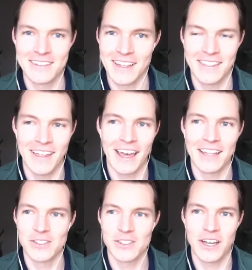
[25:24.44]
like
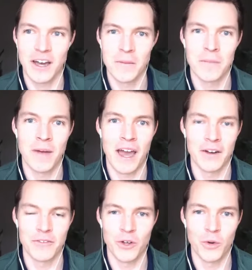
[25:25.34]
that just come out
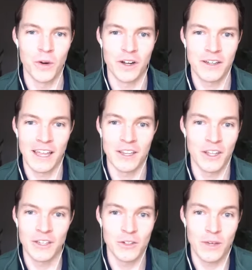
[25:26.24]
of nowhere and,
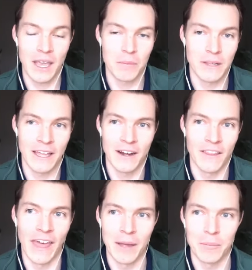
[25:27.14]
and you can't plan on
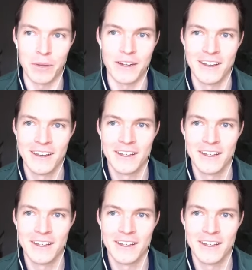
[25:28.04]
that but